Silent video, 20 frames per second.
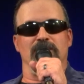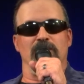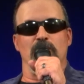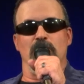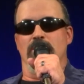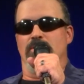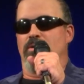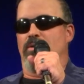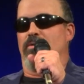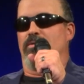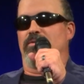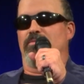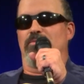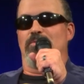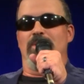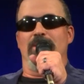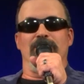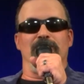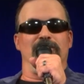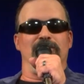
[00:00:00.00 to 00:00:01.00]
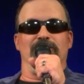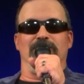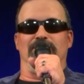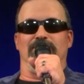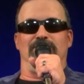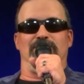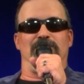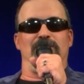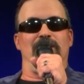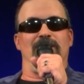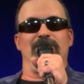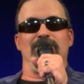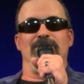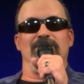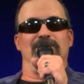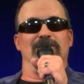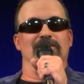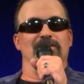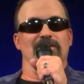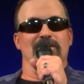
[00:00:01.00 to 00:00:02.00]
They won't know whether this is
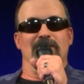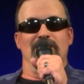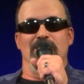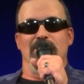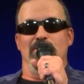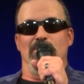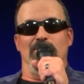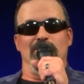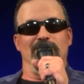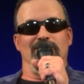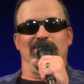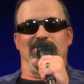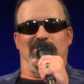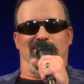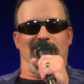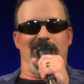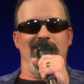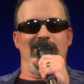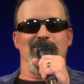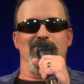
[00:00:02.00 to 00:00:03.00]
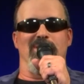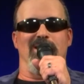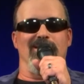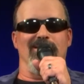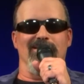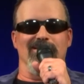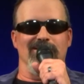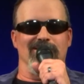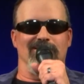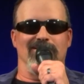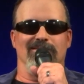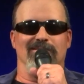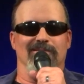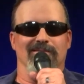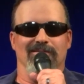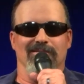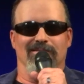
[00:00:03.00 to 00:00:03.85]
cherries or this is cranberries.